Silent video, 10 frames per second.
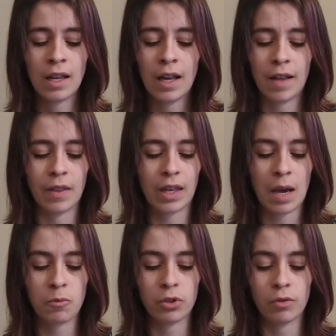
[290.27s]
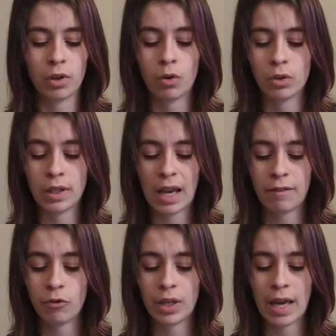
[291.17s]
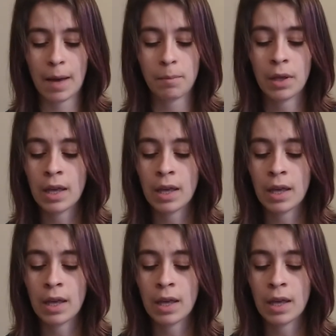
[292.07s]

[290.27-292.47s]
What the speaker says: and the cameras are recording every gap,